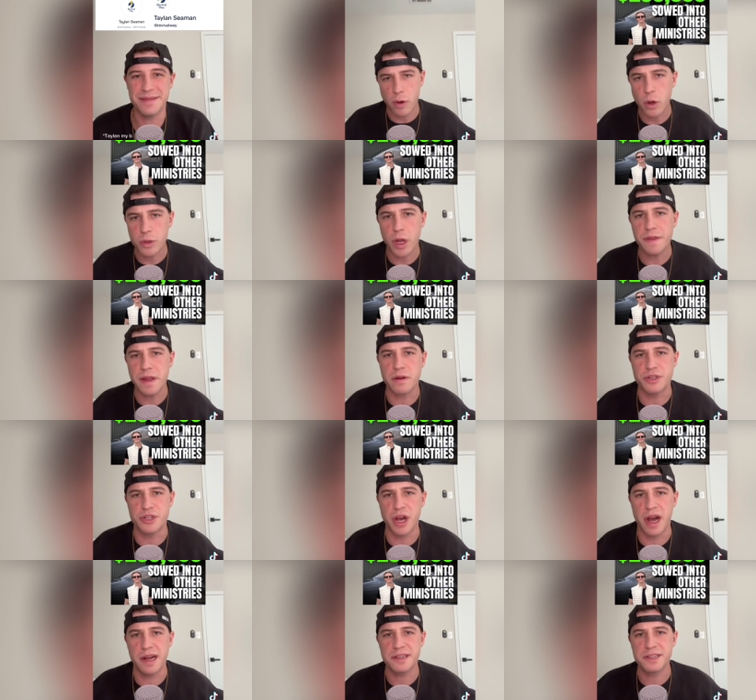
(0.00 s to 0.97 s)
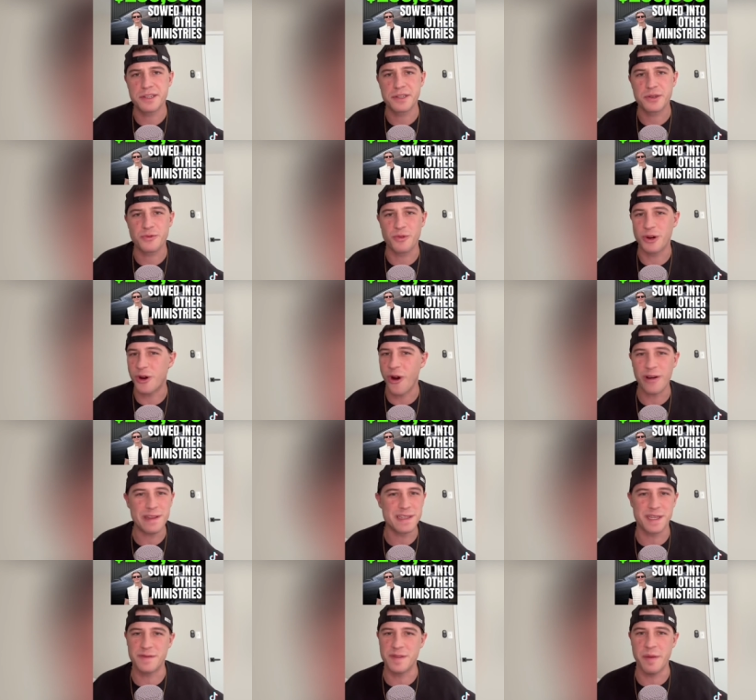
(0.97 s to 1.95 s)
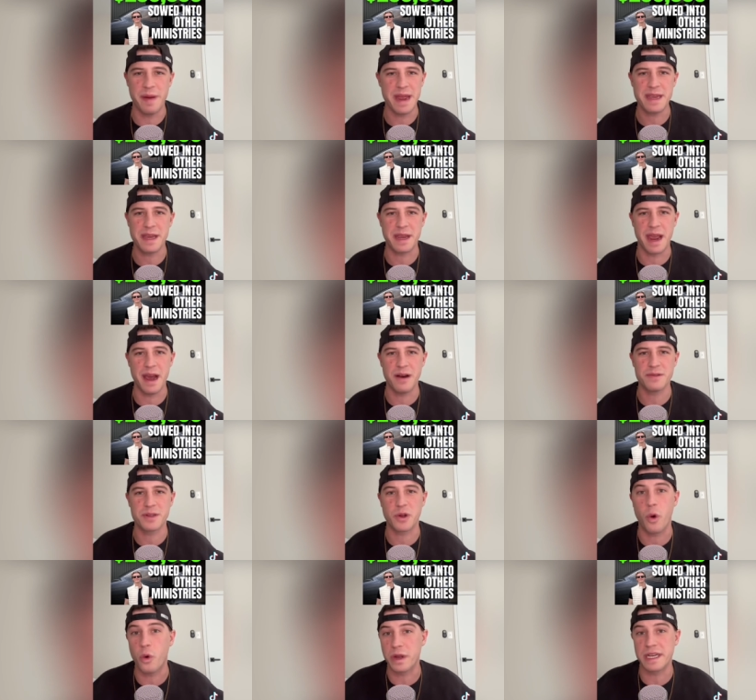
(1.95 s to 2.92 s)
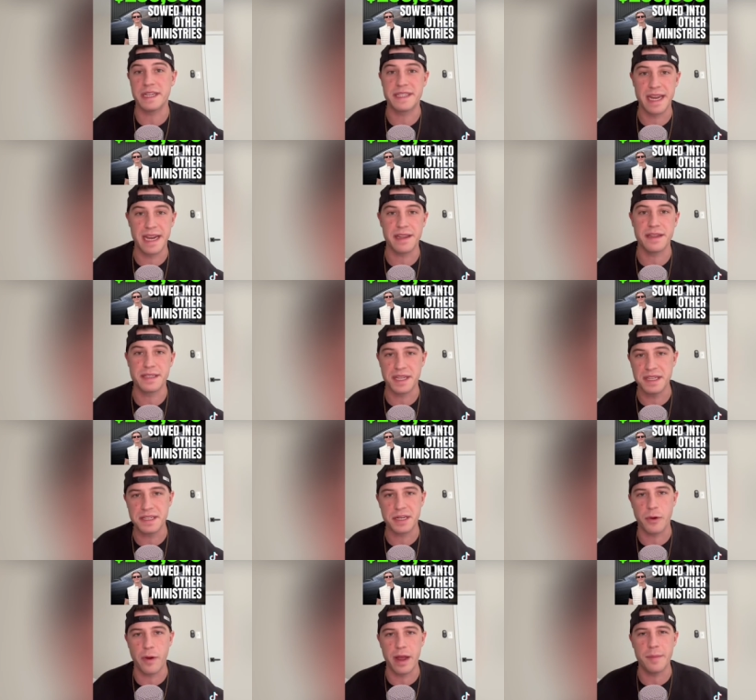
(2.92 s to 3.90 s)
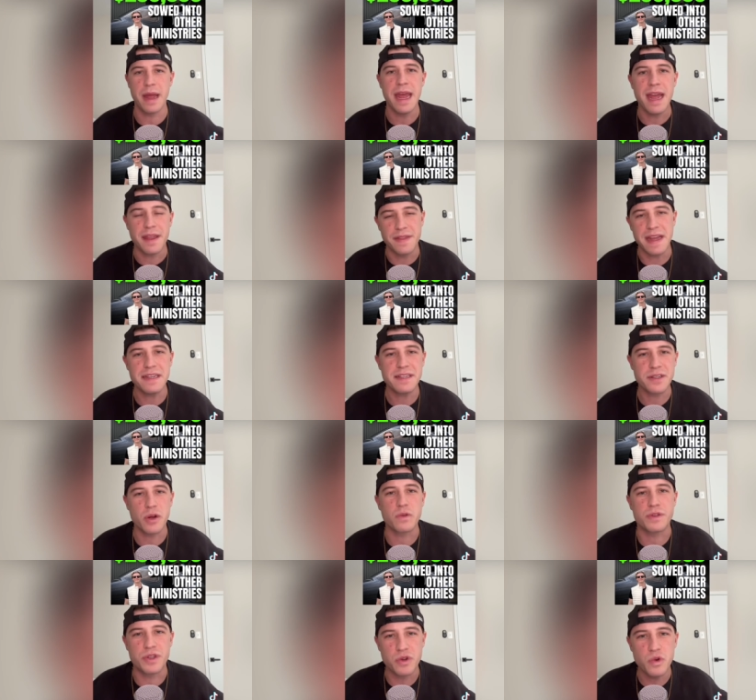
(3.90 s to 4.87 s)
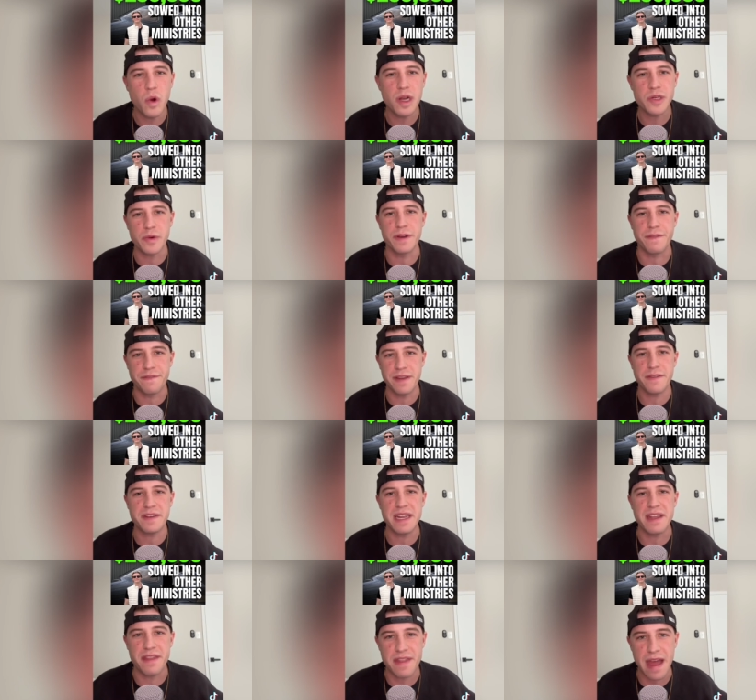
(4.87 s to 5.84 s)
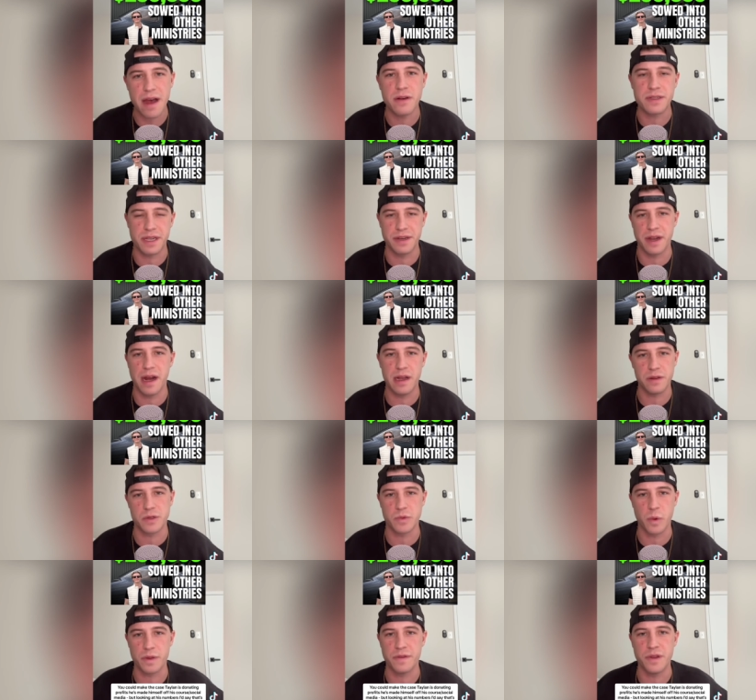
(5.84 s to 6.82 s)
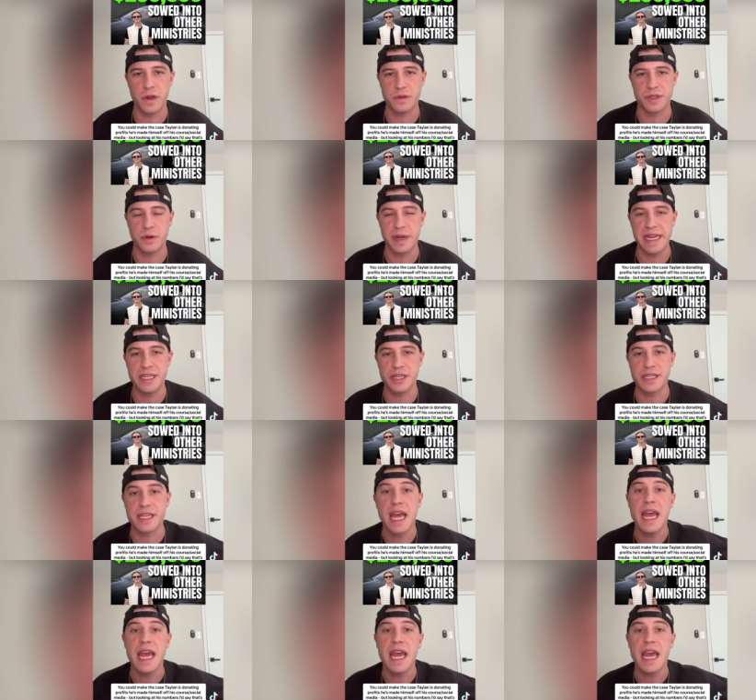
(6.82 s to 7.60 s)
Hold on there, Josh. Regardless of the bank account, according to Taylan's Instagram, they sold $250,000 worth of those donations